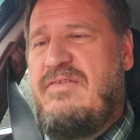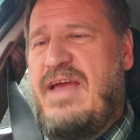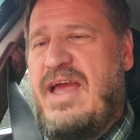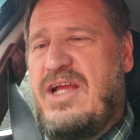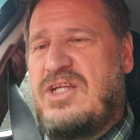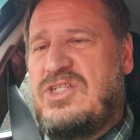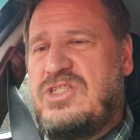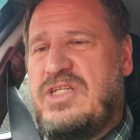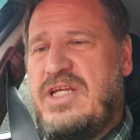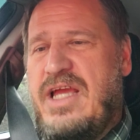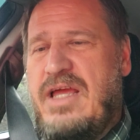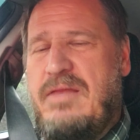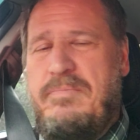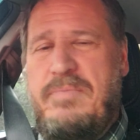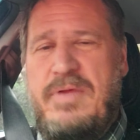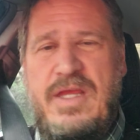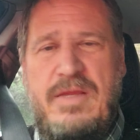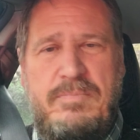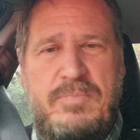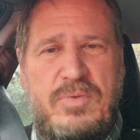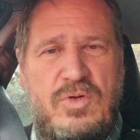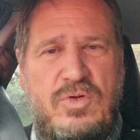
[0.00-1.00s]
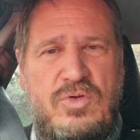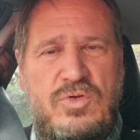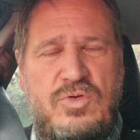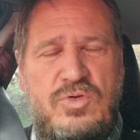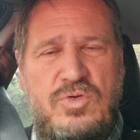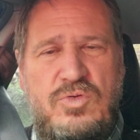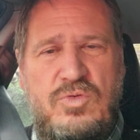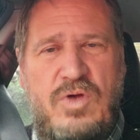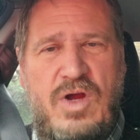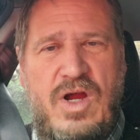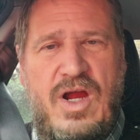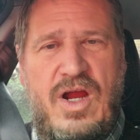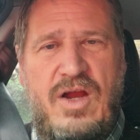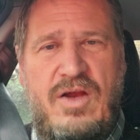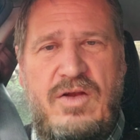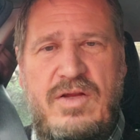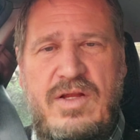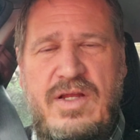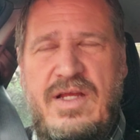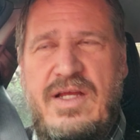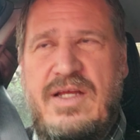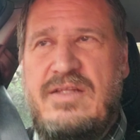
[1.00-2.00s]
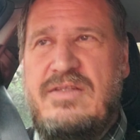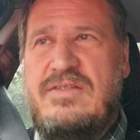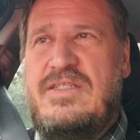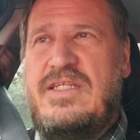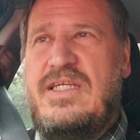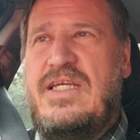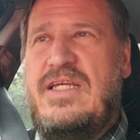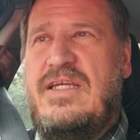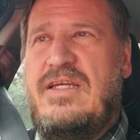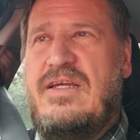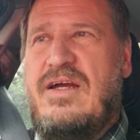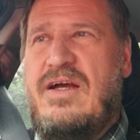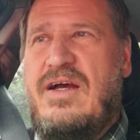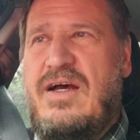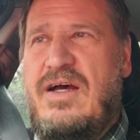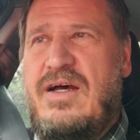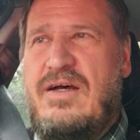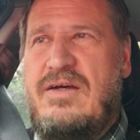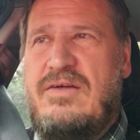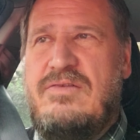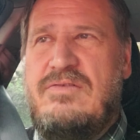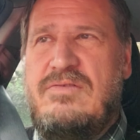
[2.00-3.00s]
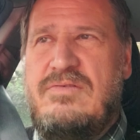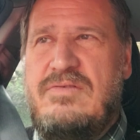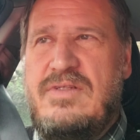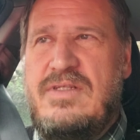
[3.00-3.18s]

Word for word: actually had people who are de, uh,